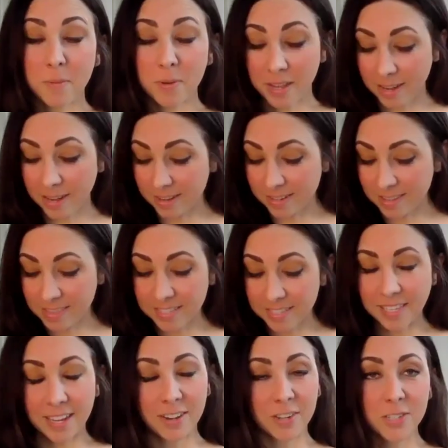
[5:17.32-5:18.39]
we'll get into
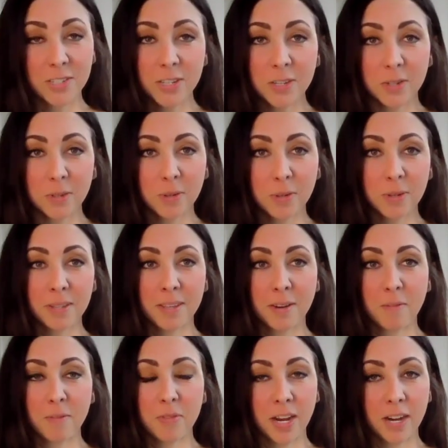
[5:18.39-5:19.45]
this later too,
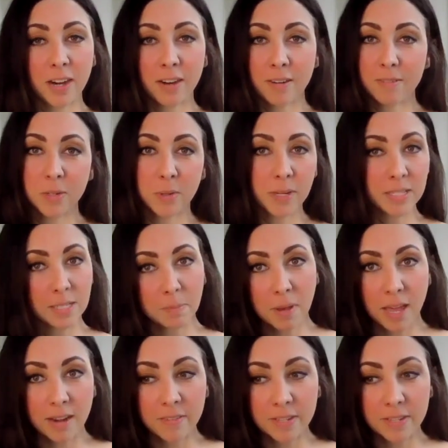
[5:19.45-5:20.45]
they're doing some kind